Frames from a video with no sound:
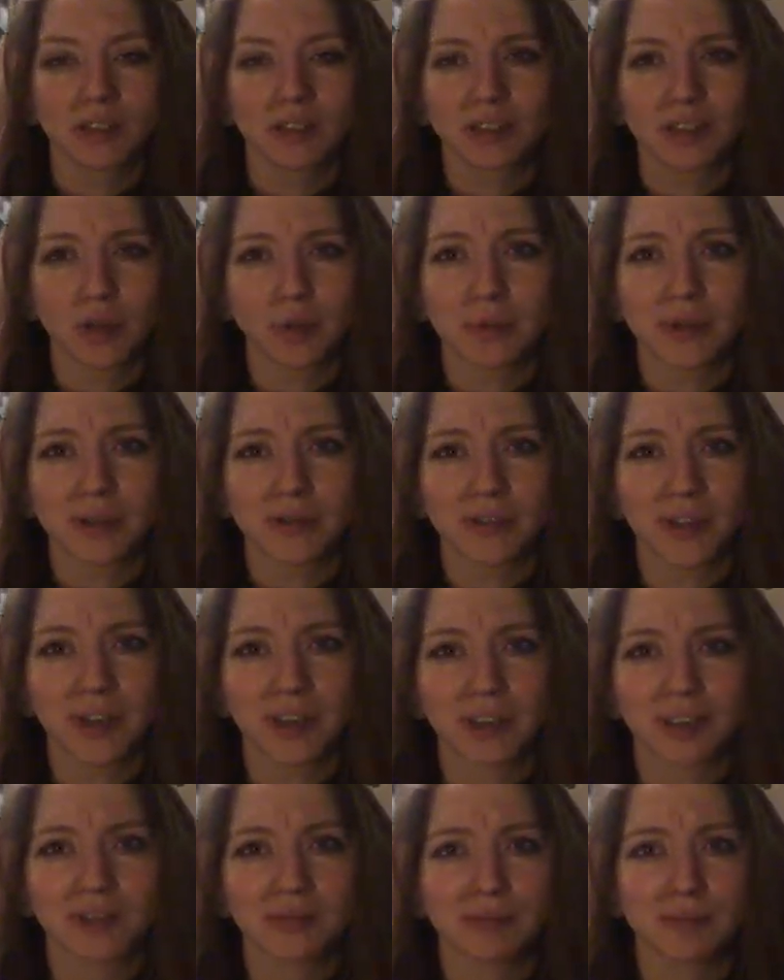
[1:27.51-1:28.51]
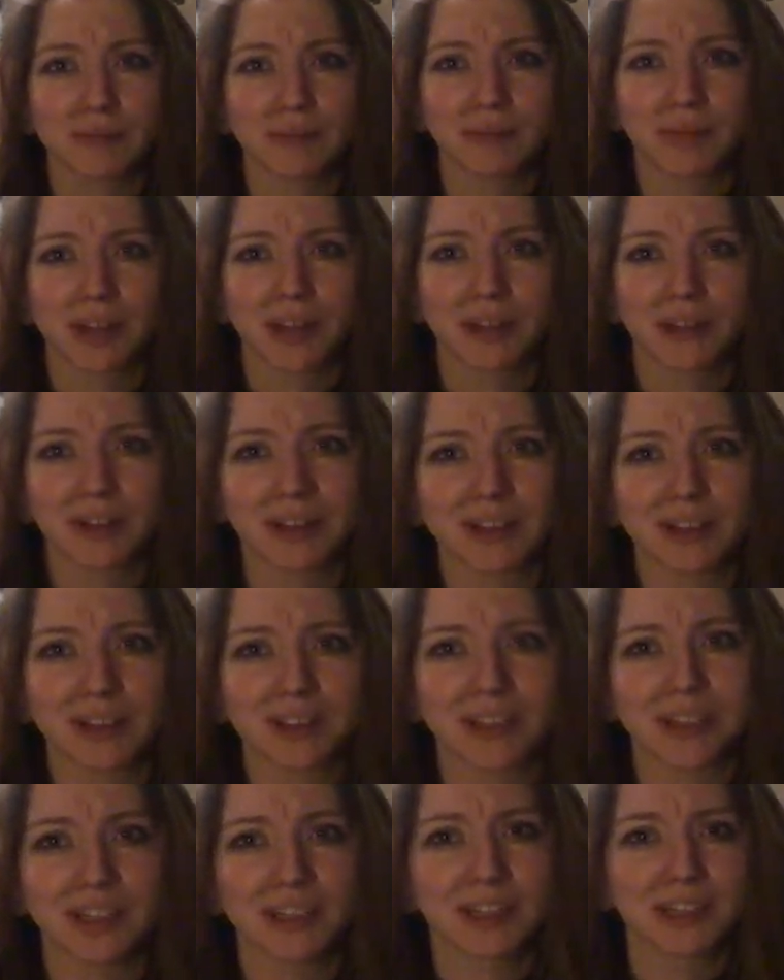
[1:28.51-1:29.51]
don't be offended by the
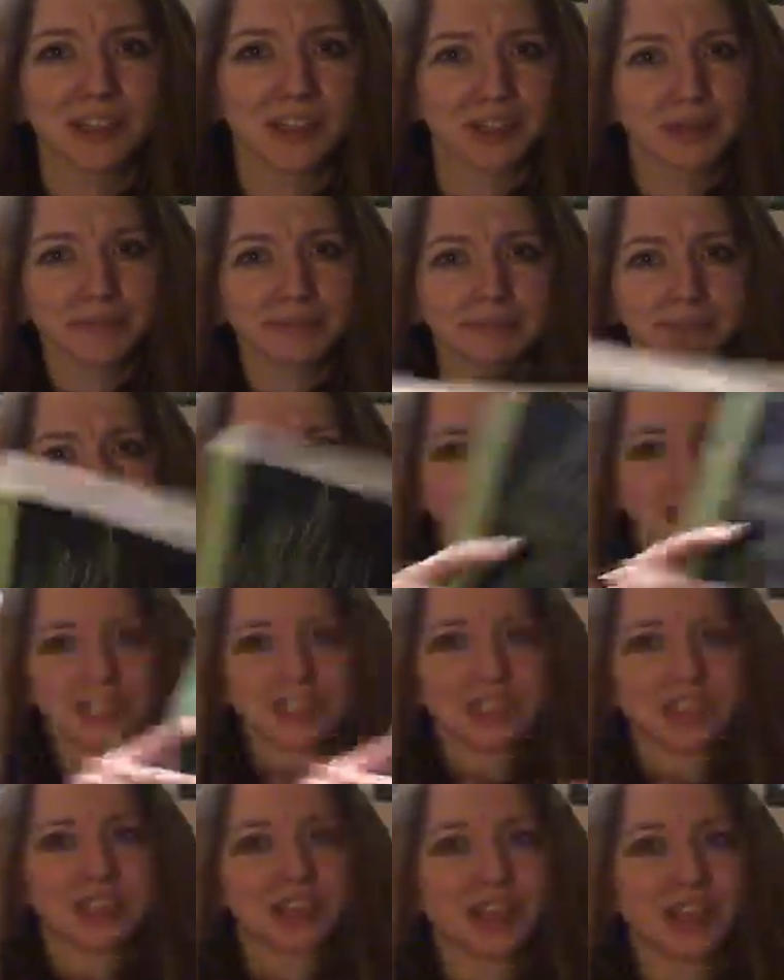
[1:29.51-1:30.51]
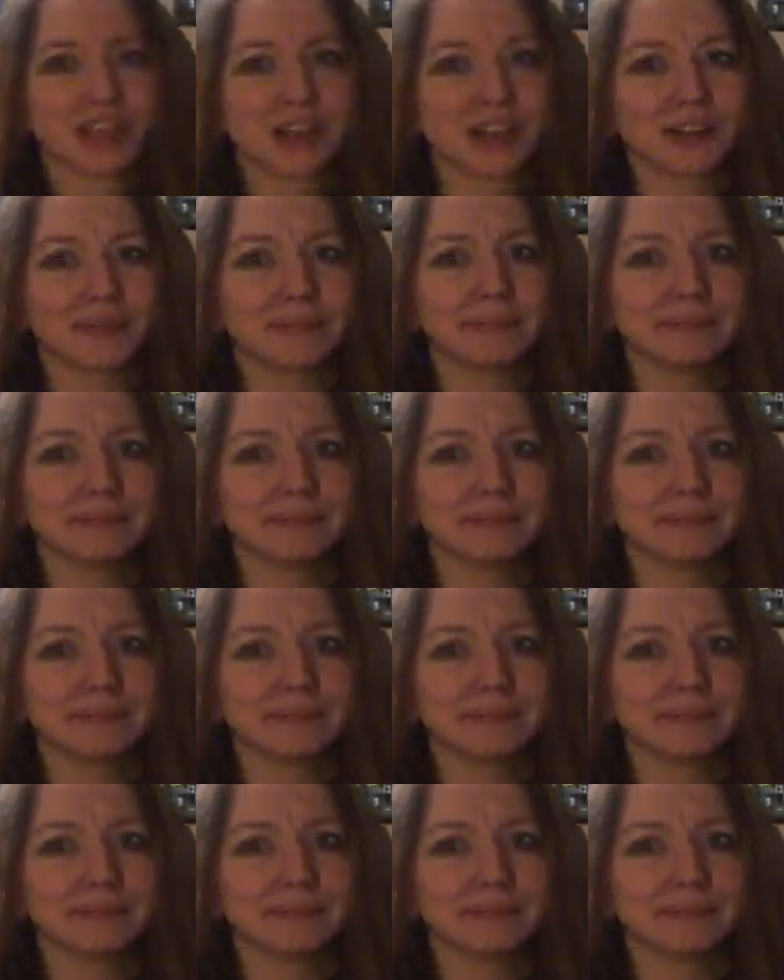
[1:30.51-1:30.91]
rest. Like, it's just there.